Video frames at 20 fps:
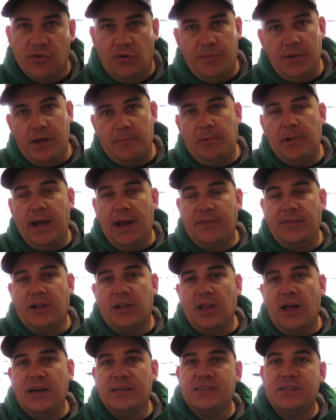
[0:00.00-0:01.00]
So we'll be applying the
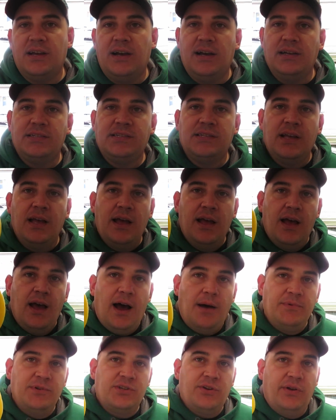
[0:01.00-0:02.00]
gloss sauce.
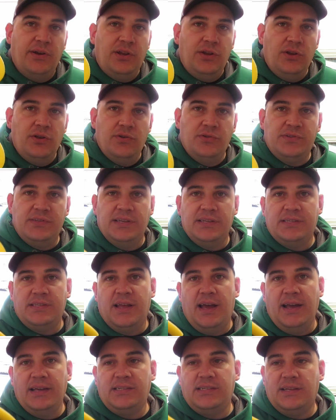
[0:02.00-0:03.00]
I'm just going to use this
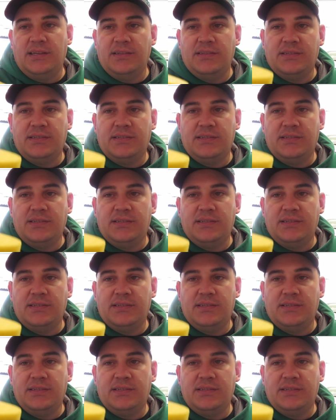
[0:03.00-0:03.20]
nice